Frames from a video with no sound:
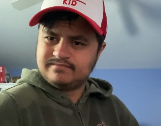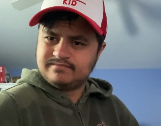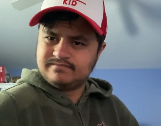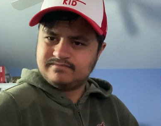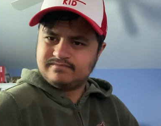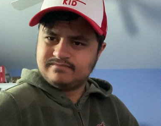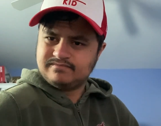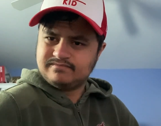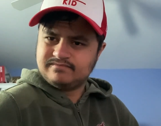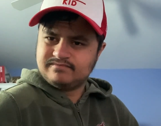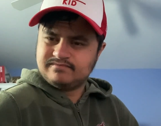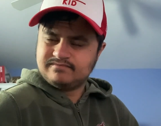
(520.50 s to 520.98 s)

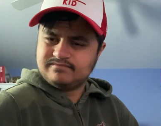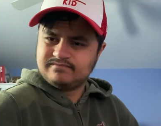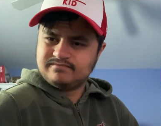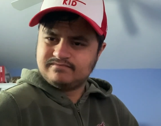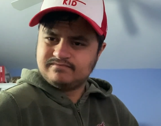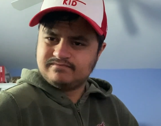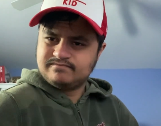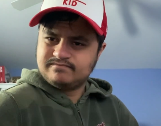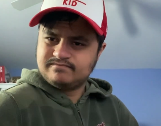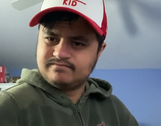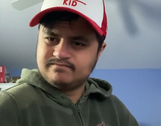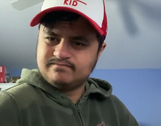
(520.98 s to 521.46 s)

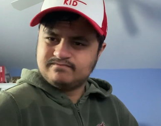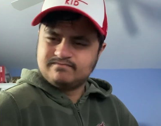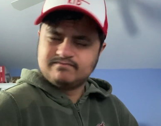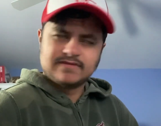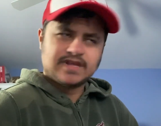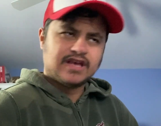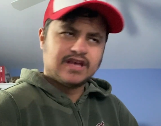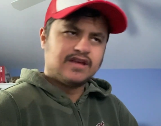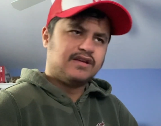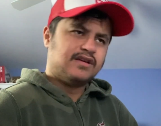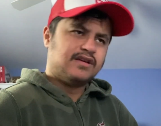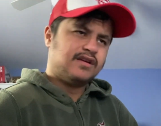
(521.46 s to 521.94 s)

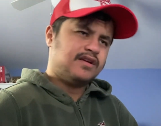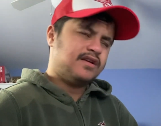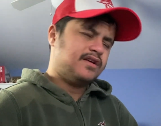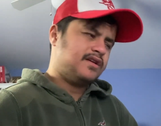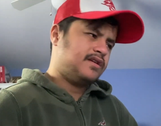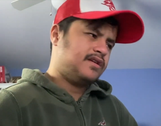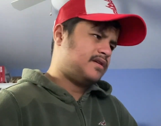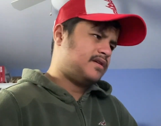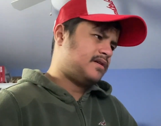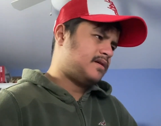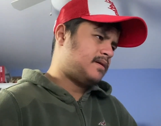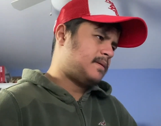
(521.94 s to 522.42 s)

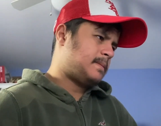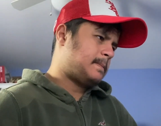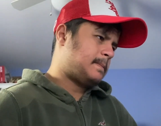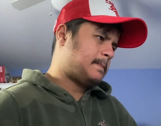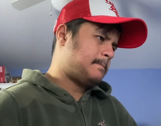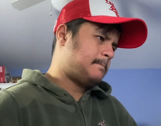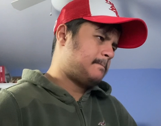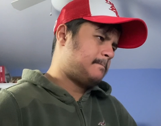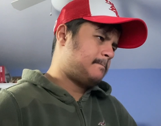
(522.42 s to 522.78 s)
(no one is talking)